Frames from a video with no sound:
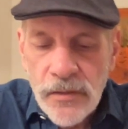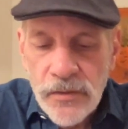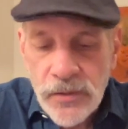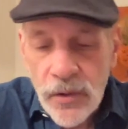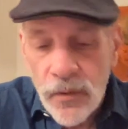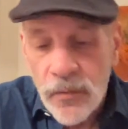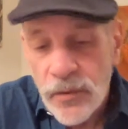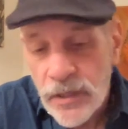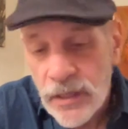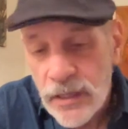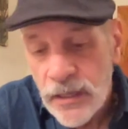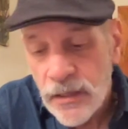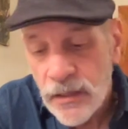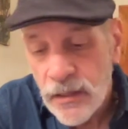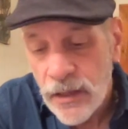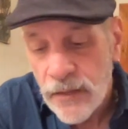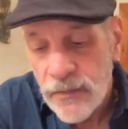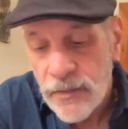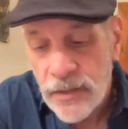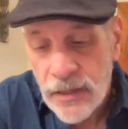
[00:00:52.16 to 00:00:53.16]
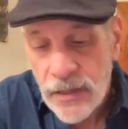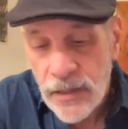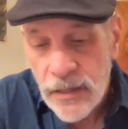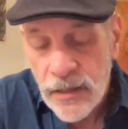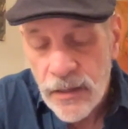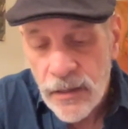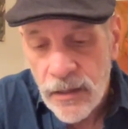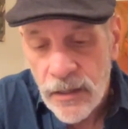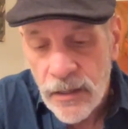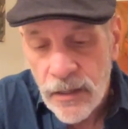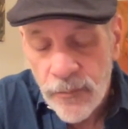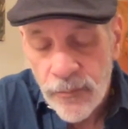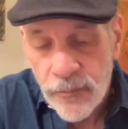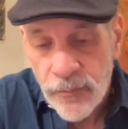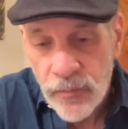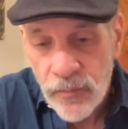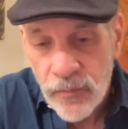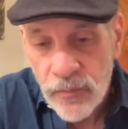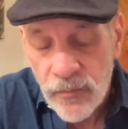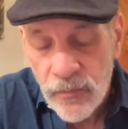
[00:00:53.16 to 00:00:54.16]
So the uh, the
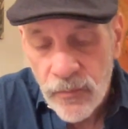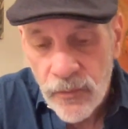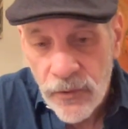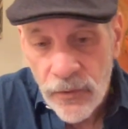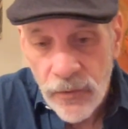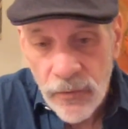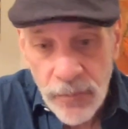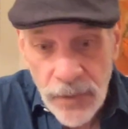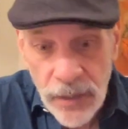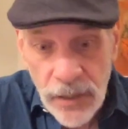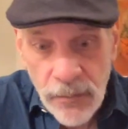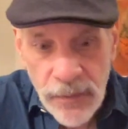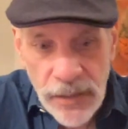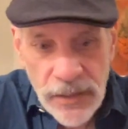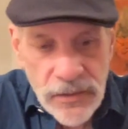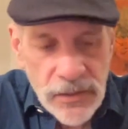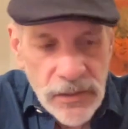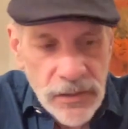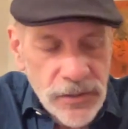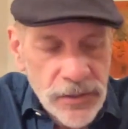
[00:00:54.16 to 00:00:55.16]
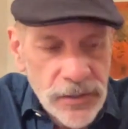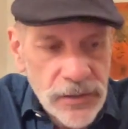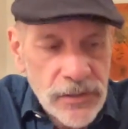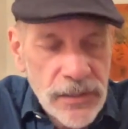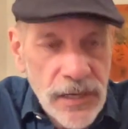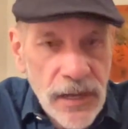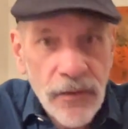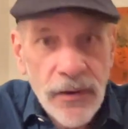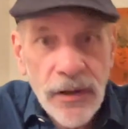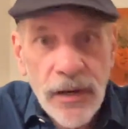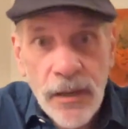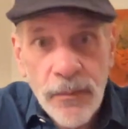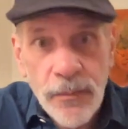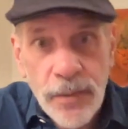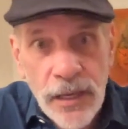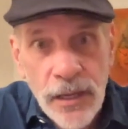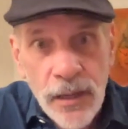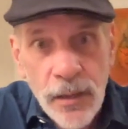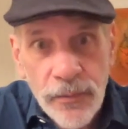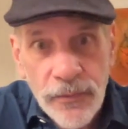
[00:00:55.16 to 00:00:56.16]
um, little mini message is how can I
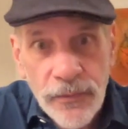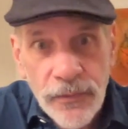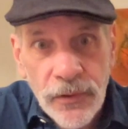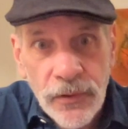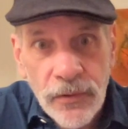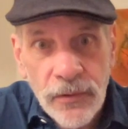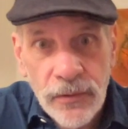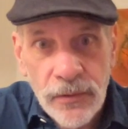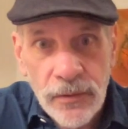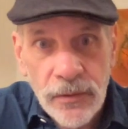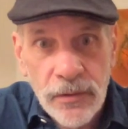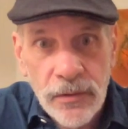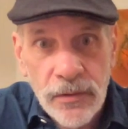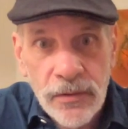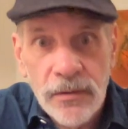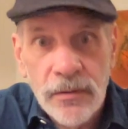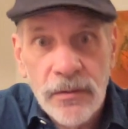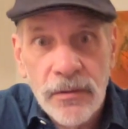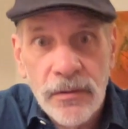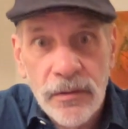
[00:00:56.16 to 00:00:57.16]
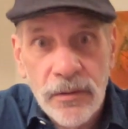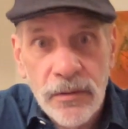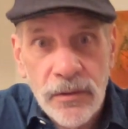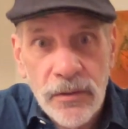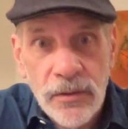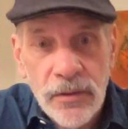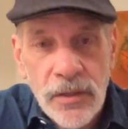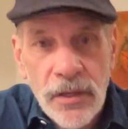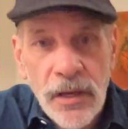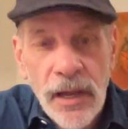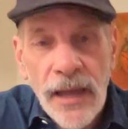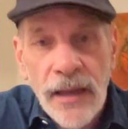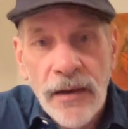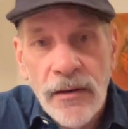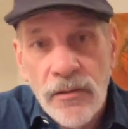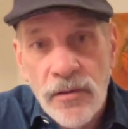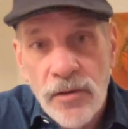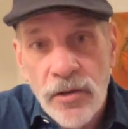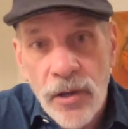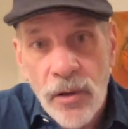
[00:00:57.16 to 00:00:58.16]
be helpful?
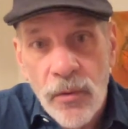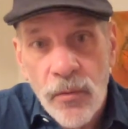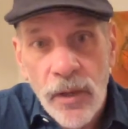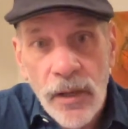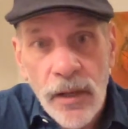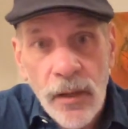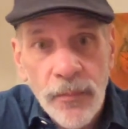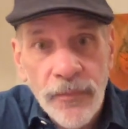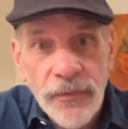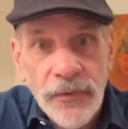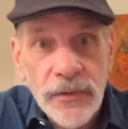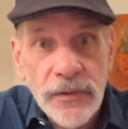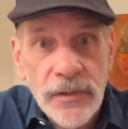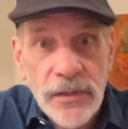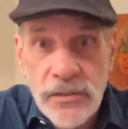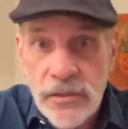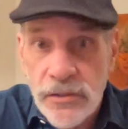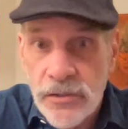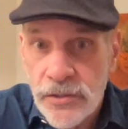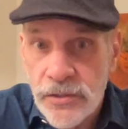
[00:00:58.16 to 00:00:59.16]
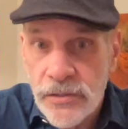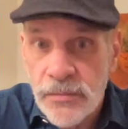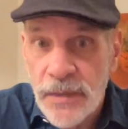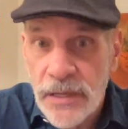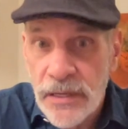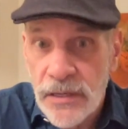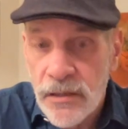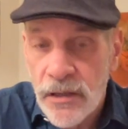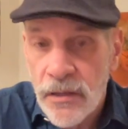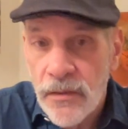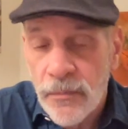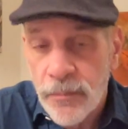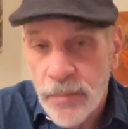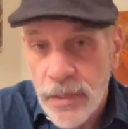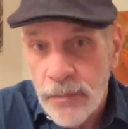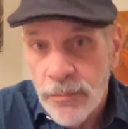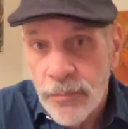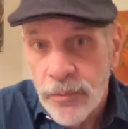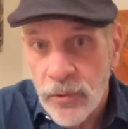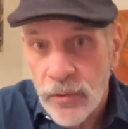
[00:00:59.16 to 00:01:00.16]
And, you know, helpful doesn't just mean to other
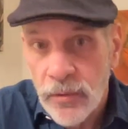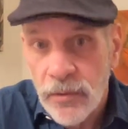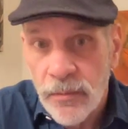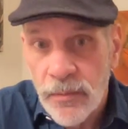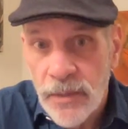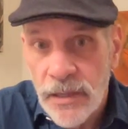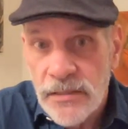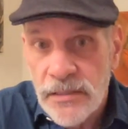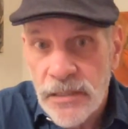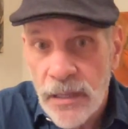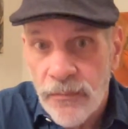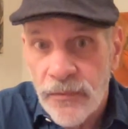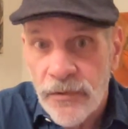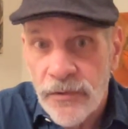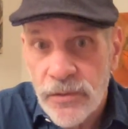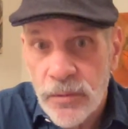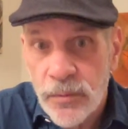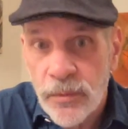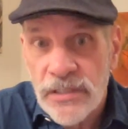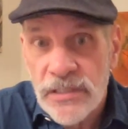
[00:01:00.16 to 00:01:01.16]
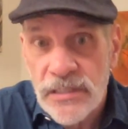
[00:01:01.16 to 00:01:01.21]
people, it means helpful to